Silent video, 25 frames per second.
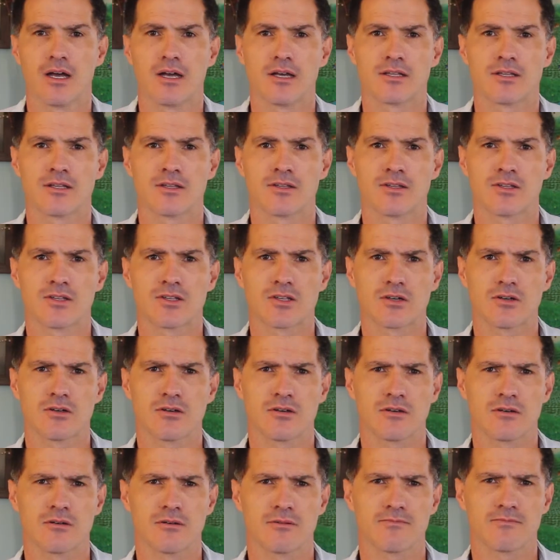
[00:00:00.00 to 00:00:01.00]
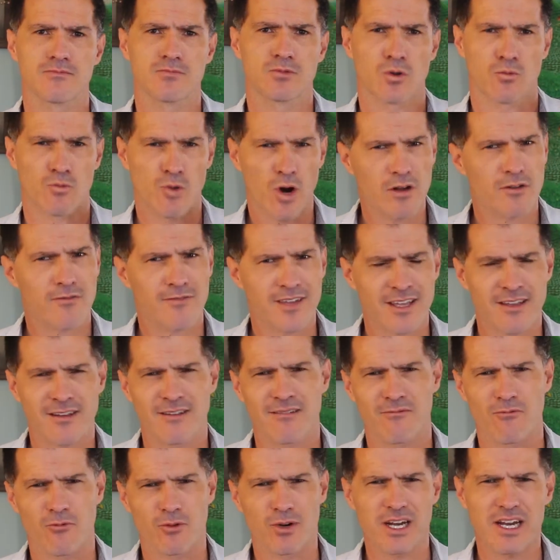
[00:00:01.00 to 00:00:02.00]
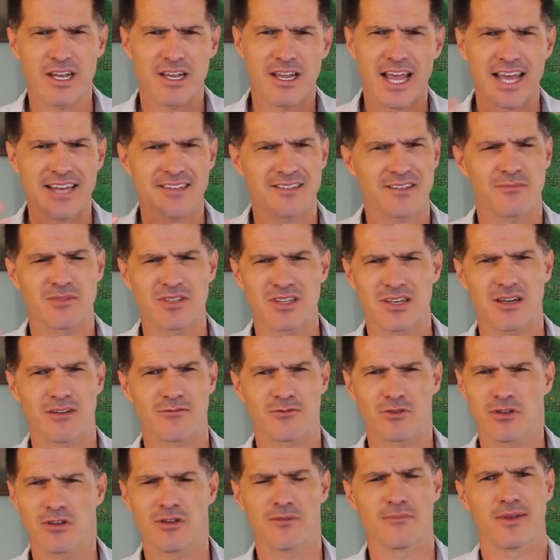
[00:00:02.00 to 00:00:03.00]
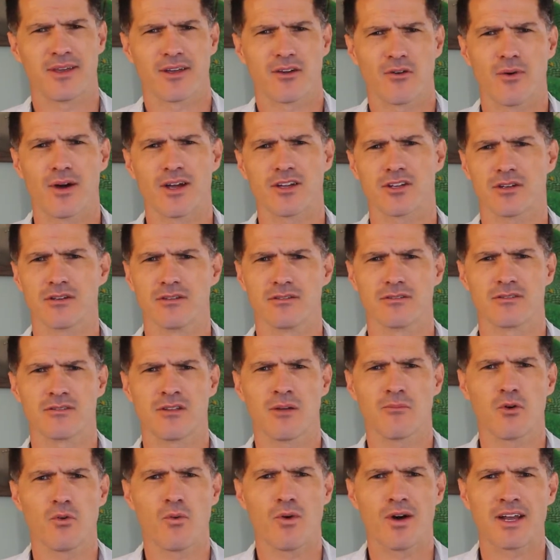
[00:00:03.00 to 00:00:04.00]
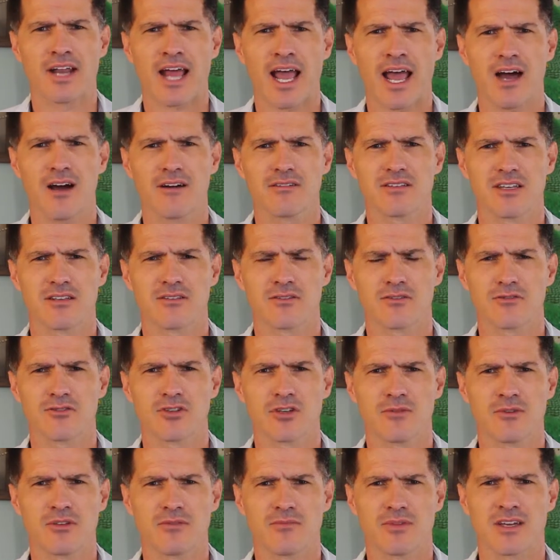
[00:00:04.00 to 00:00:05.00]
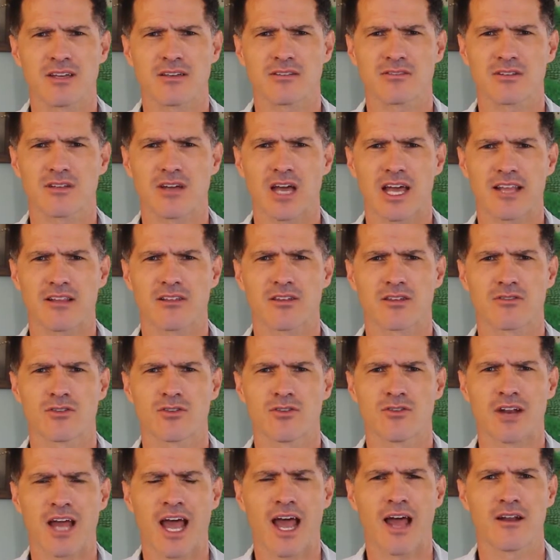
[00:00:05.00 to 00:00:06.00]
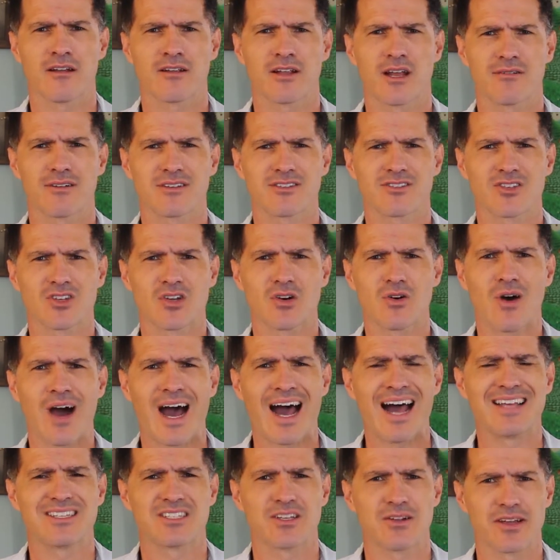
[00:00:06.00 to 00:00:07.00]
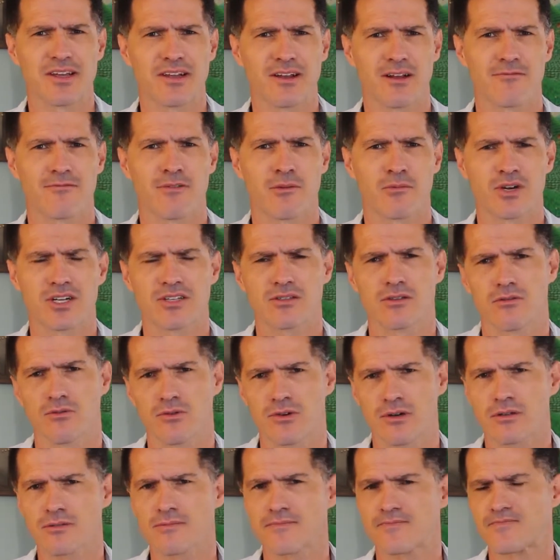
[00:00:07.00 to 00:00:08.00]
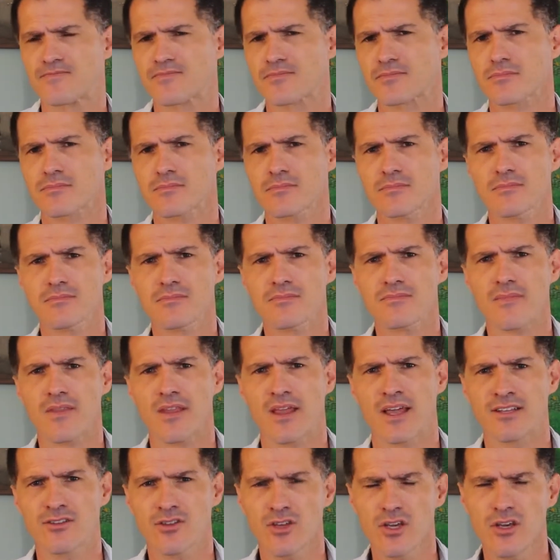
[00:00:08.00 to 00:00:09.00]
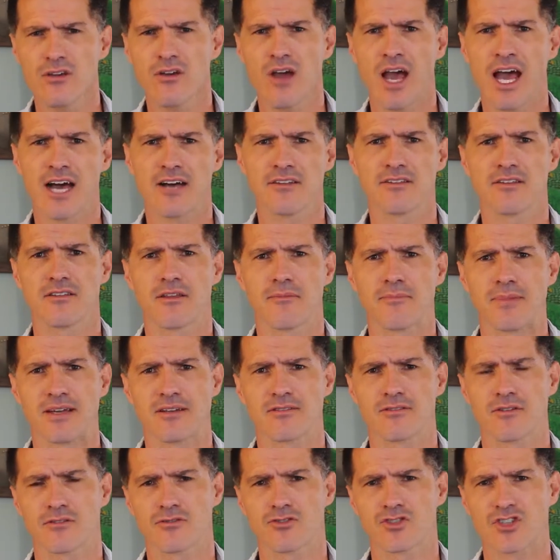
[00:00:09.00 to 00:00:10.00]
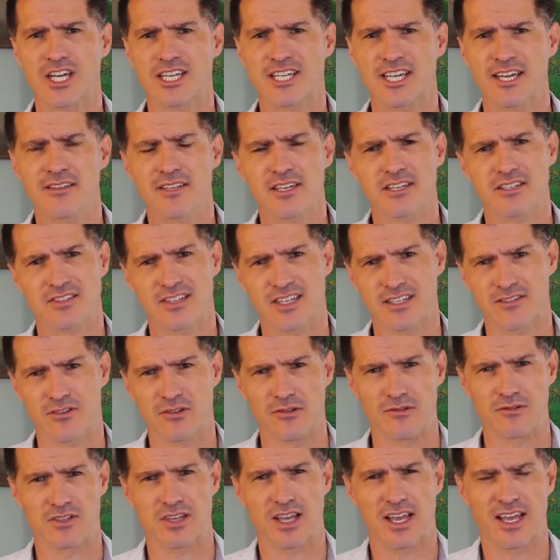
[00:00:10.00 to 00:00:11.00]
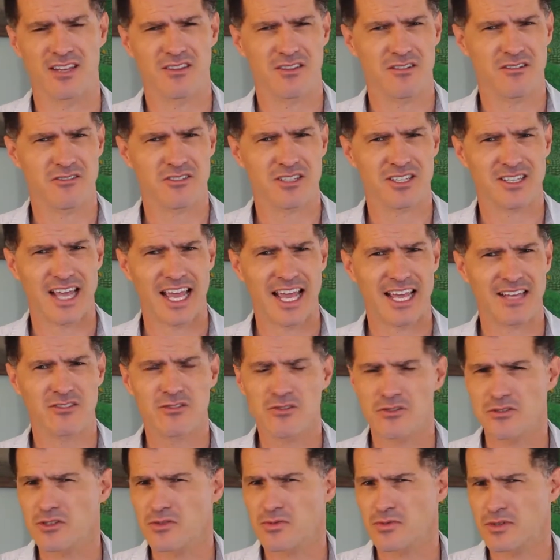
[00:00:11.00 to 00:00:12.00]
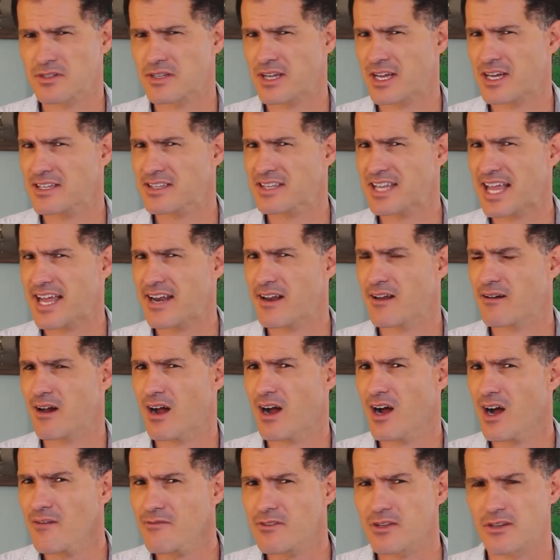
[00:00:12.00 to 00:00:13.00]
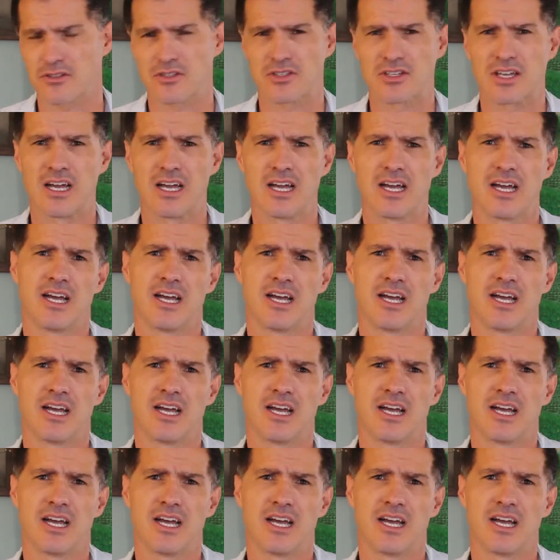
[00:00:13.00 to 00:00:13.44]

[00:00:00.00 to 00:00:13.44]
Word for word: So Roggeveen really asked himself two big questions. Number one, how did those human beings get to an island that was so isolated from the rest of the world? And two, how did they build those gigantic statues? And those answers were not that obvious.